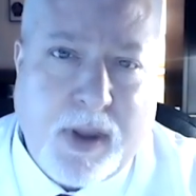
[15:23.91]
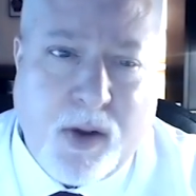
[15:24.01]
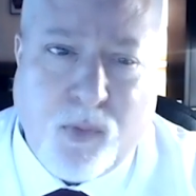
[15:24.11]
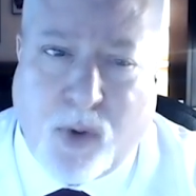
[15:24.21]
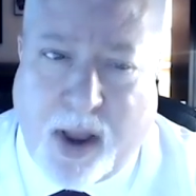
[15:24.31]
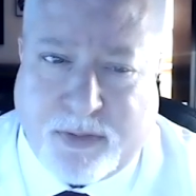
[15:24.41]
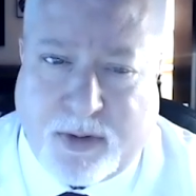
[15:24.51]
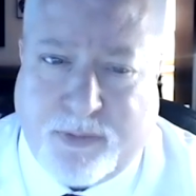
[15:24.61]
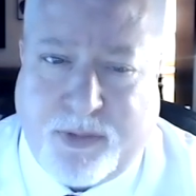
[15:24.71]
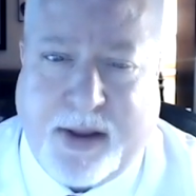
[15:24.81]
and
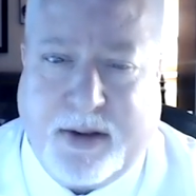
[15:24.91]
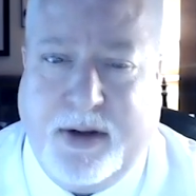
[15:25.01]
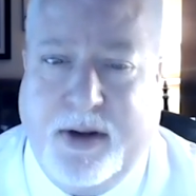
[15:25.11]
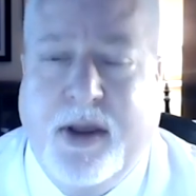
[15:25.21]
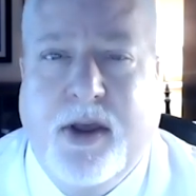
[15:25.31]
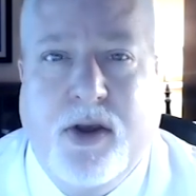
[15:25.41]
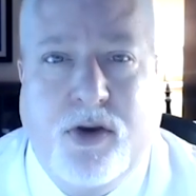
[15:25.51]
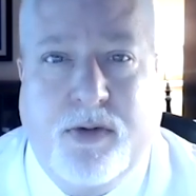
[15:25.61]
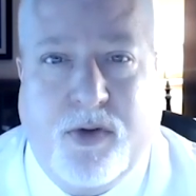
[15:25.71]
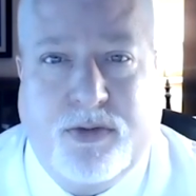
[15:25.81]
Rosalind Franklin
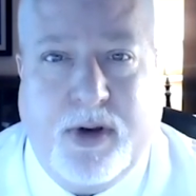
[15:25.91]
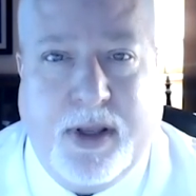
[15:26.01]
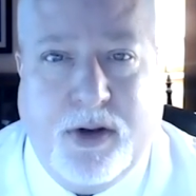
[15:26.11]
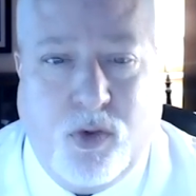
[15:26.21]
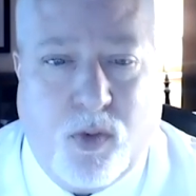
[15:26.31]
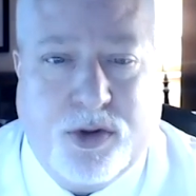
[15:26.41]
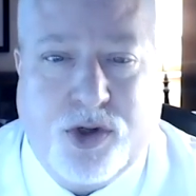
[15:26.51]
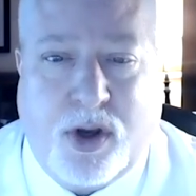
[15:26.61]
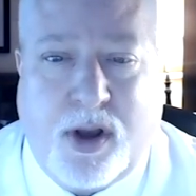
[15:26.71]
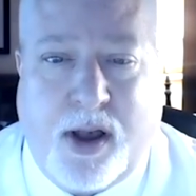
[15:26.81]
University in North
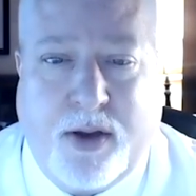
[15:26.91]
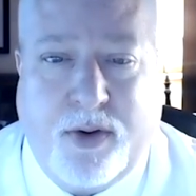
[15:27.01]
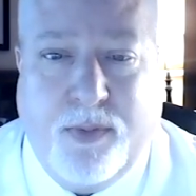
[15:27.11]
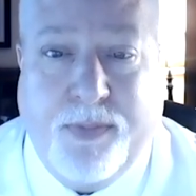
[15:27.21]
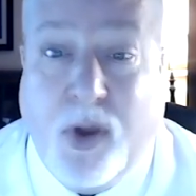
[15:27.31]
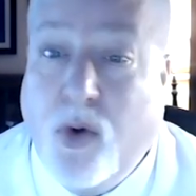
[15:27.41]
Chicago,